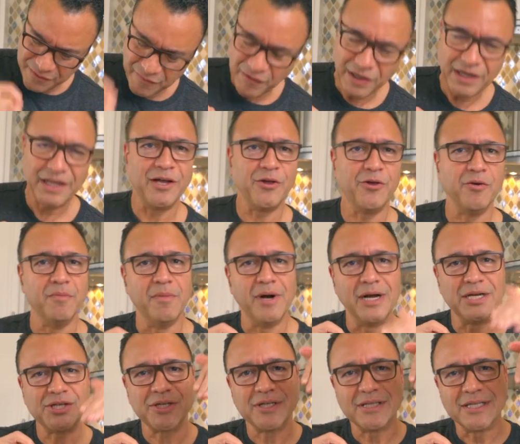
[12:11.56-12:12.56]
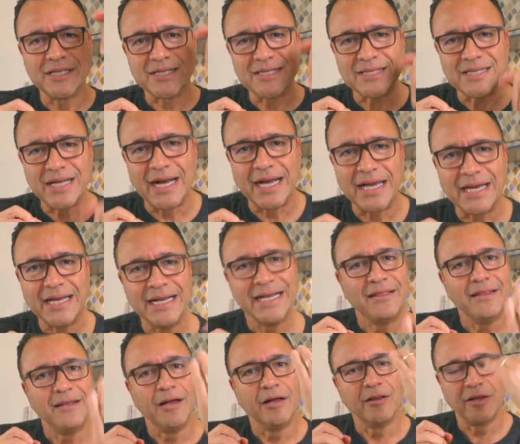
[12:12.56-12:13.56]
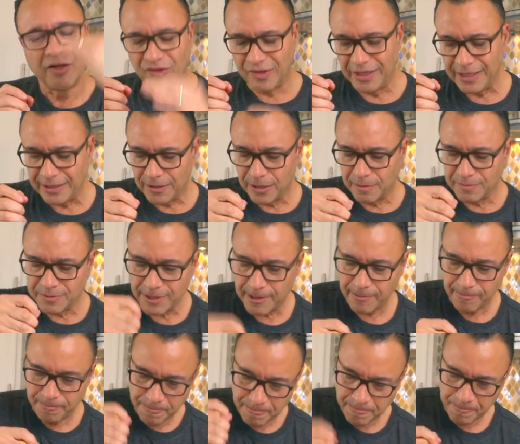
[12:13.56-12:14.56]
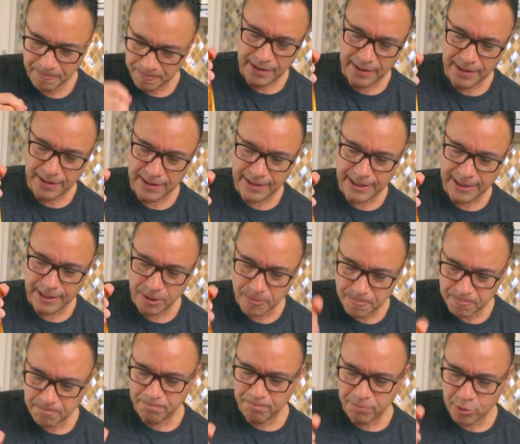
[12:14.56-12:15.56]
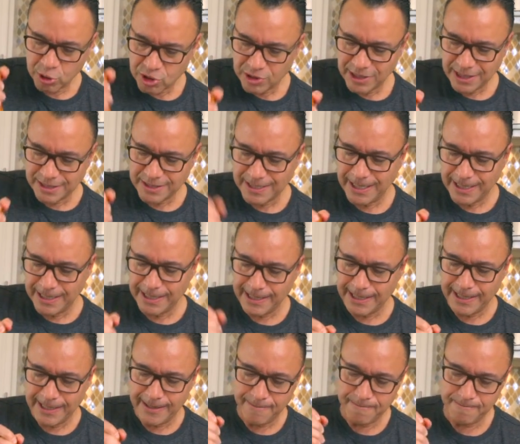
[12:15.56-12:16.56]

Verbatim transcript: Funny how you mash on the side, the other side comes up, and then you push that side again,